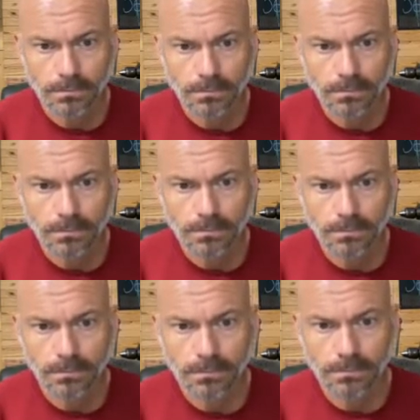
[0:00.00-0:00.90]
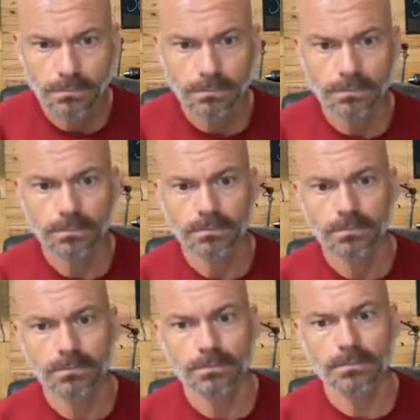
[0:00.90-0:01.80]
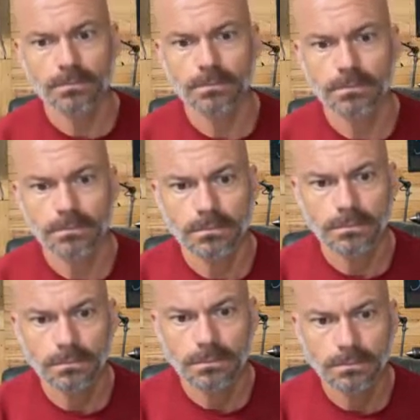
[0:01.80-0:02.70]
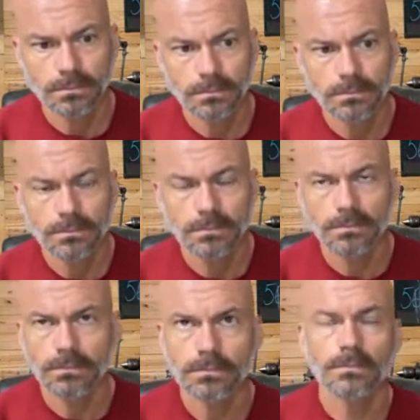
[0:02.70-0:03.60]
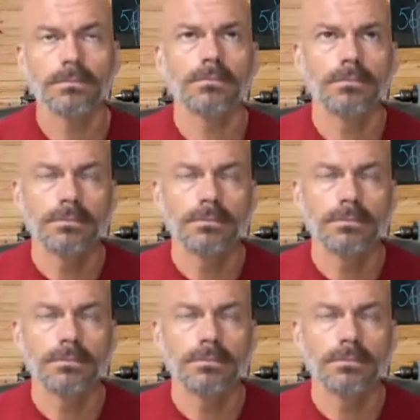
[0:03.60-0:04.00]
(not speaking)